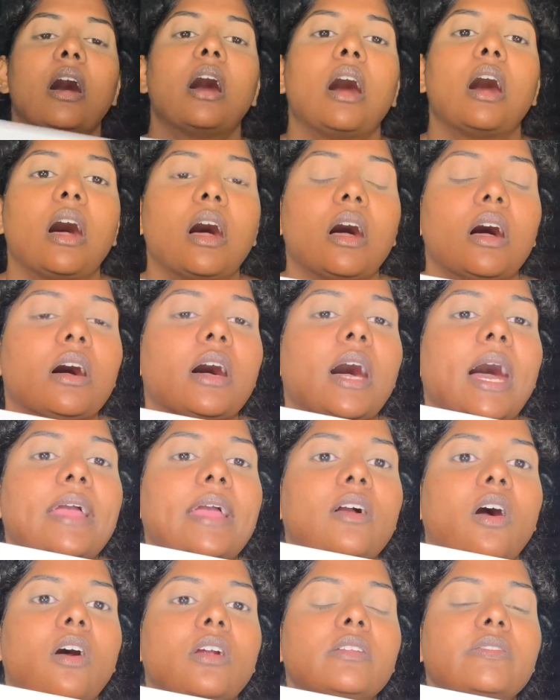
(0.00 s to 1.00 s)
I
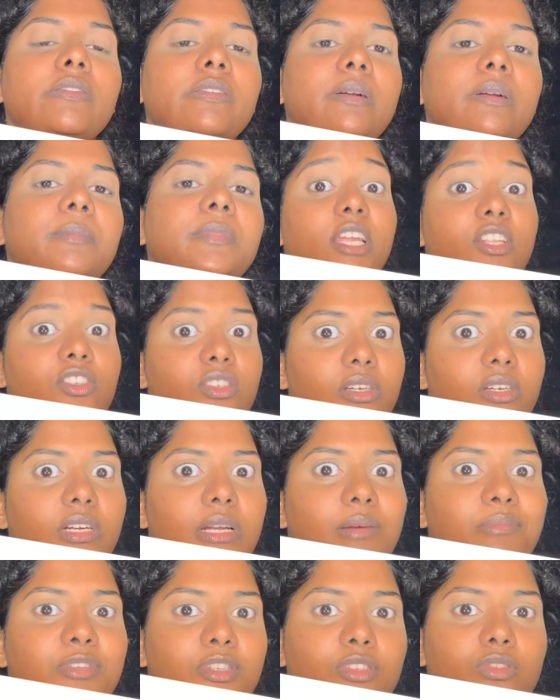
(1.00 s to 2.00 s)
got it from the
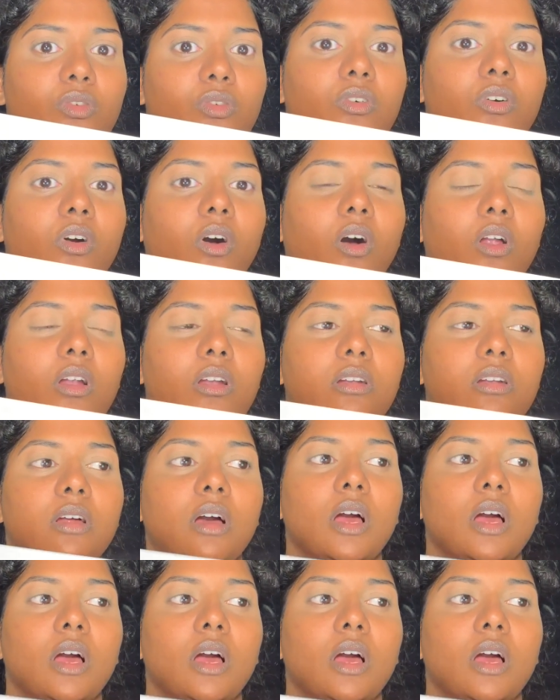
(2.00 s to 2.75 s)
Instagram store called